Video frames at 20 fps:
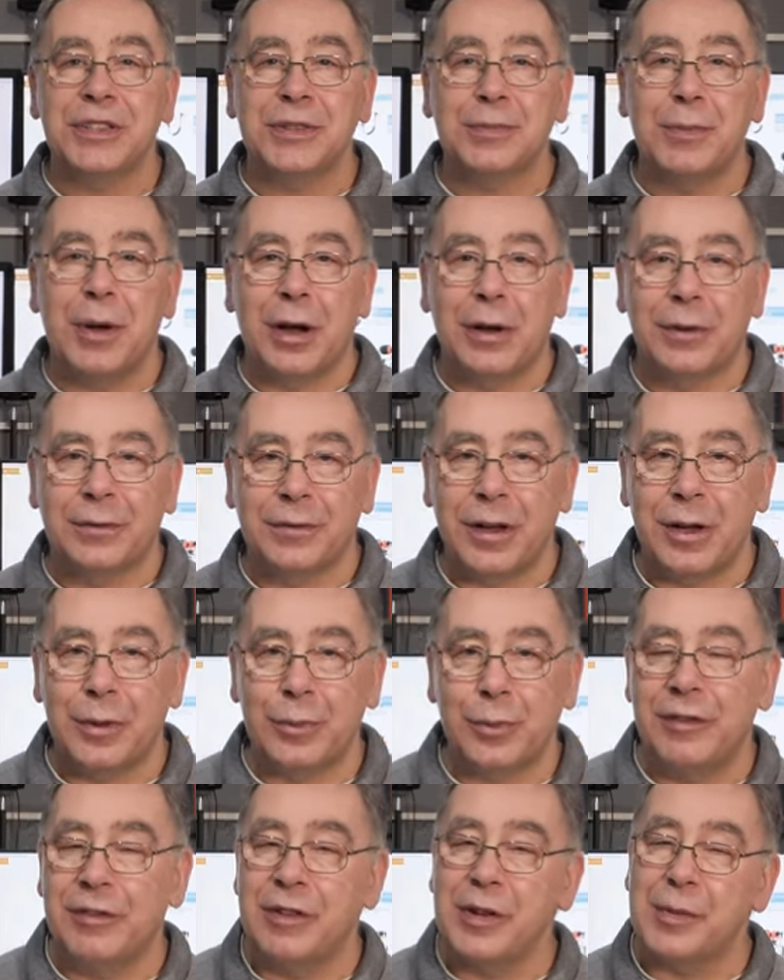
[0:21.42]
smartphone,
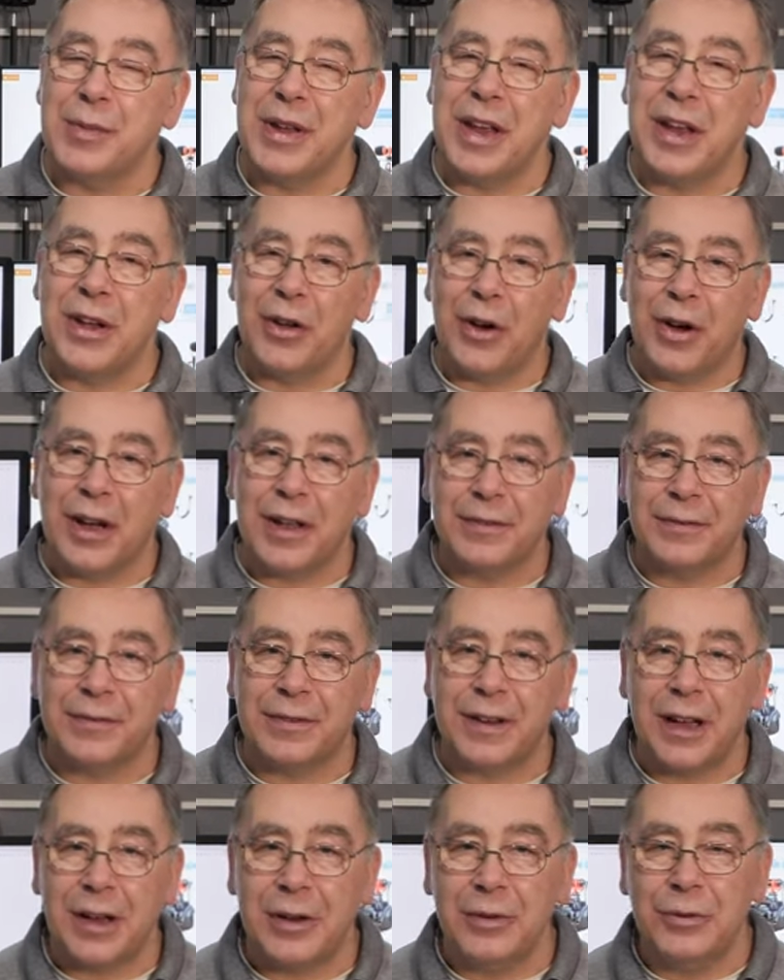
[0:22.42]
whether it be an
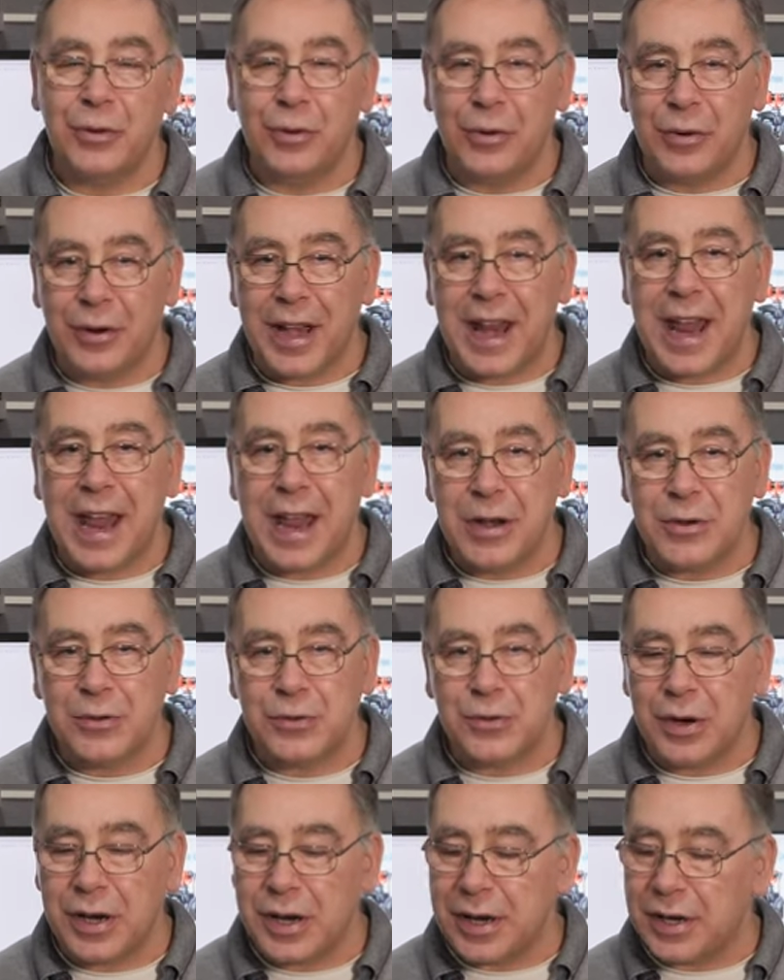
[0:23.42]
iPhone or an
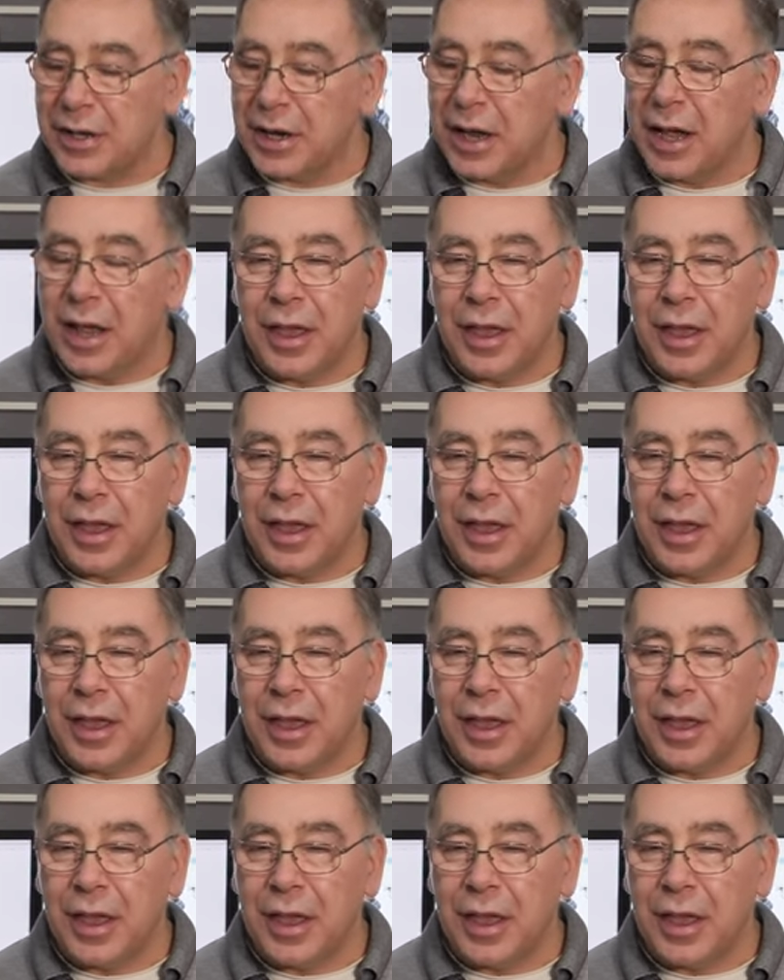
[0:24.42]
Android.